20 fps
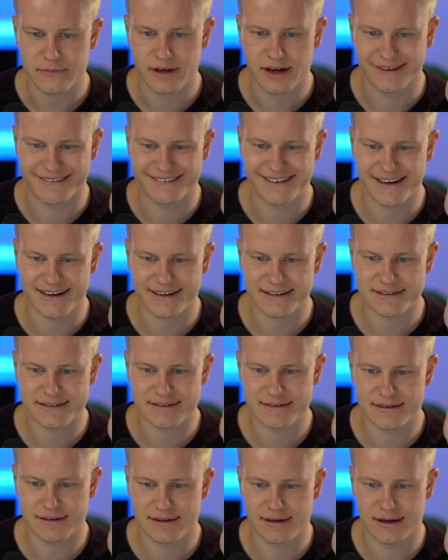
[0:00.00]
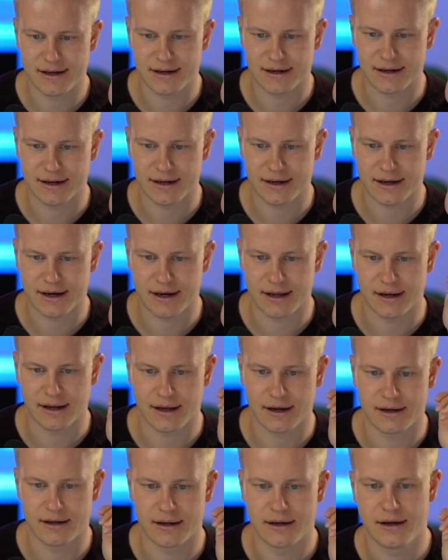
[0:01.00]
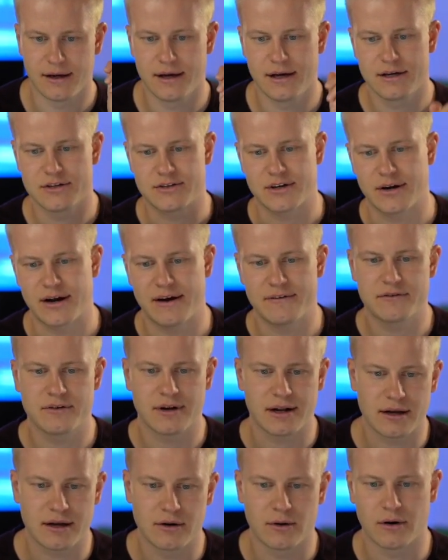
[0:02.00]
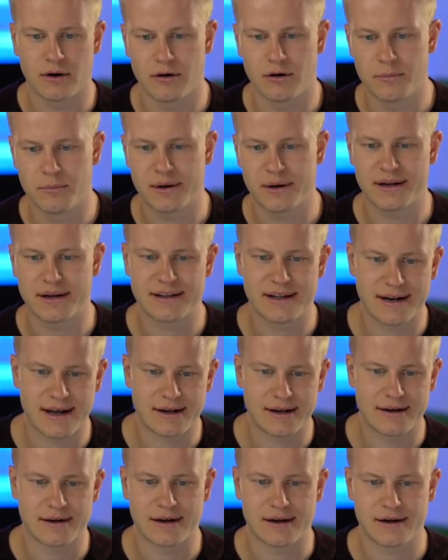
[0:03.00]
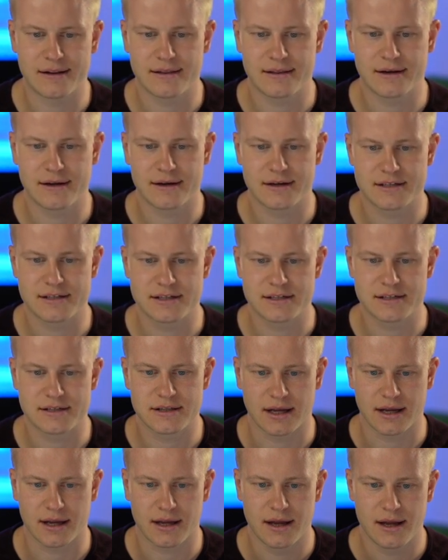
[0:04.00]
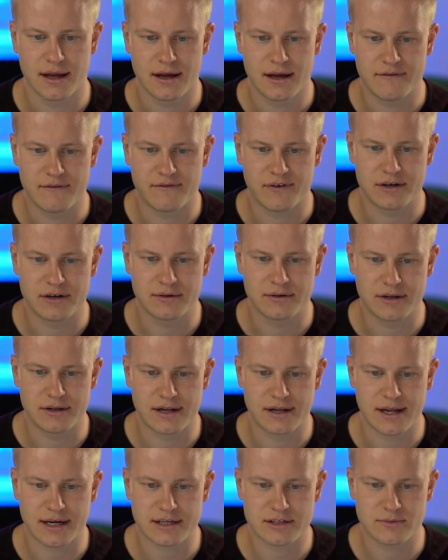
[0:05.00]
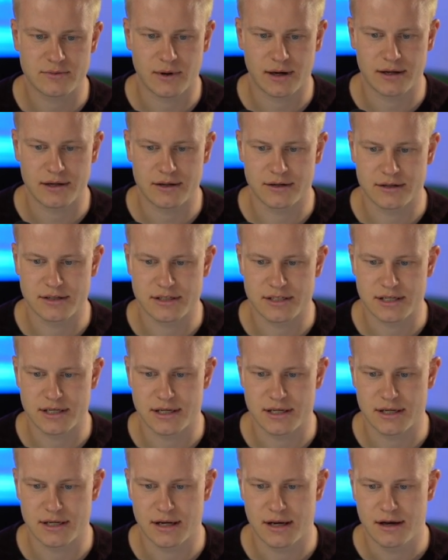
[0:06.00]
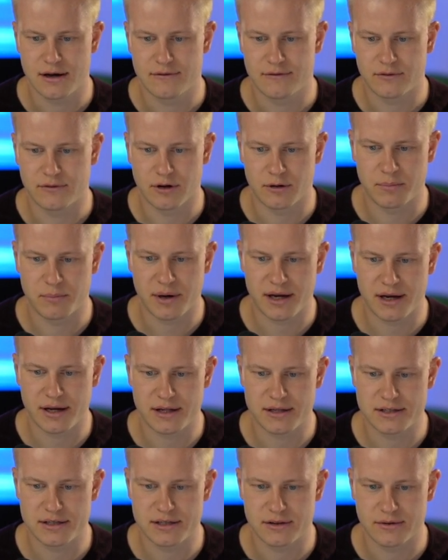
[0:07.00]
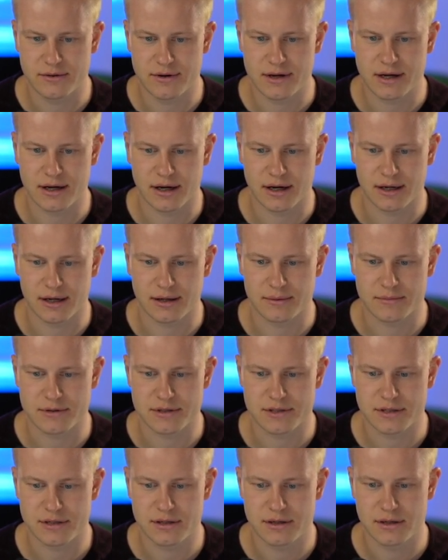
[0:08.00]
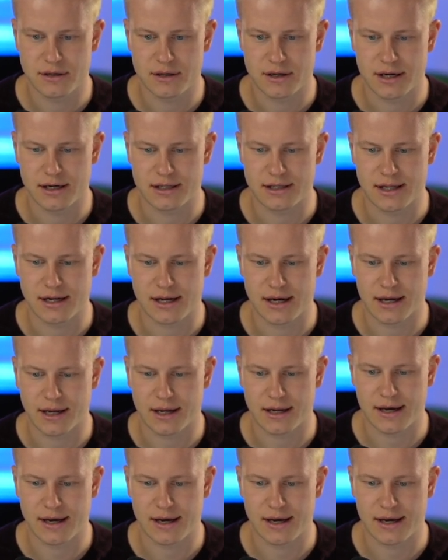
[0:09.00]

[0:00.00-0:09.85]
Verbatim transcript: a text and click headline. So I don't have to like go open, then add another thing. It's just like if I do the next one, you'll see full page, three columns, and then I can